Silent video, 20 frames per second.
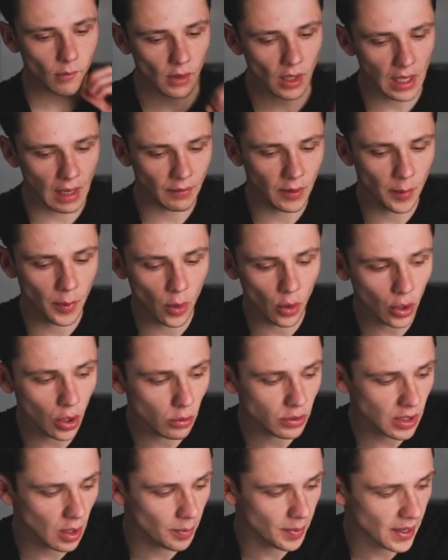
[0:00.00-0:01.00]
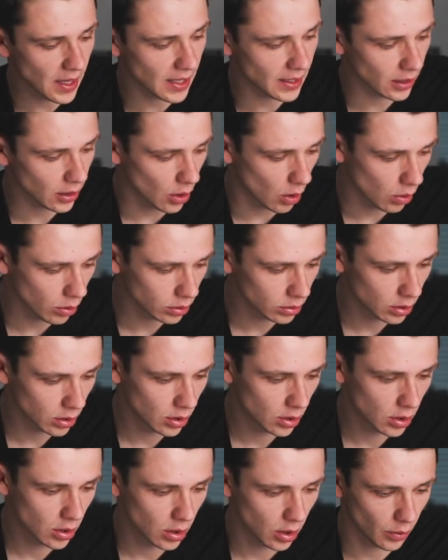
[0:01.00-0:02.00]
Now if the ball goes out behind the goal,
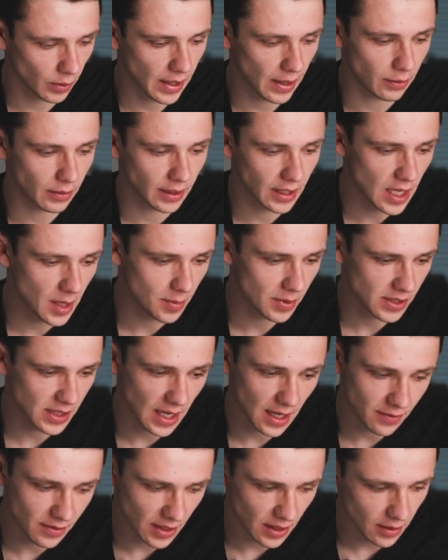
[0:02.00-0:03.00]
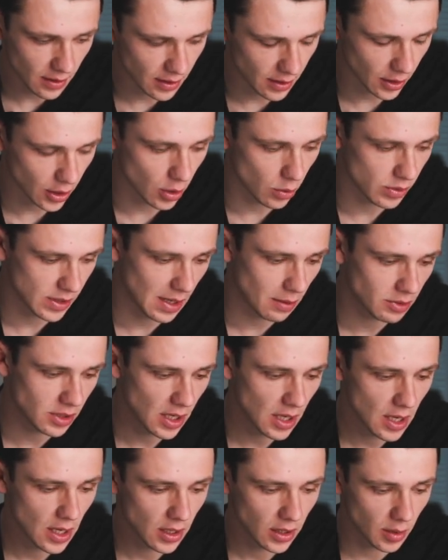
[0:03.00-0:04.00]
okay, or the keeper saves it and it goes out,
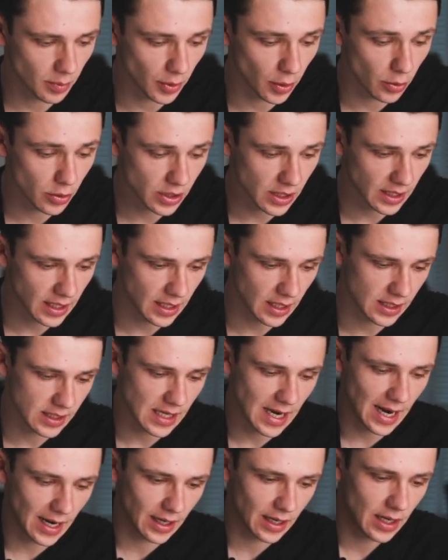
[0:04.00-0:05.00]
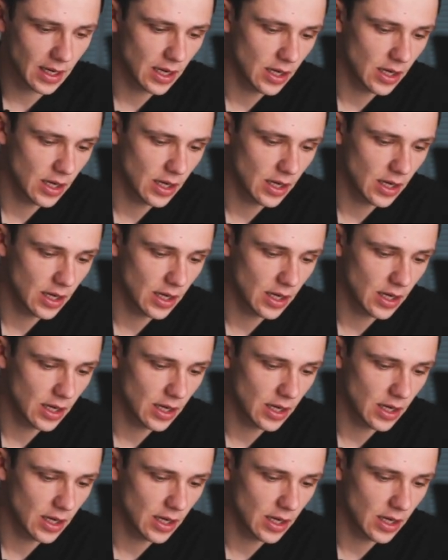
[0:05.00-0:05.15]
the Blues can then attack.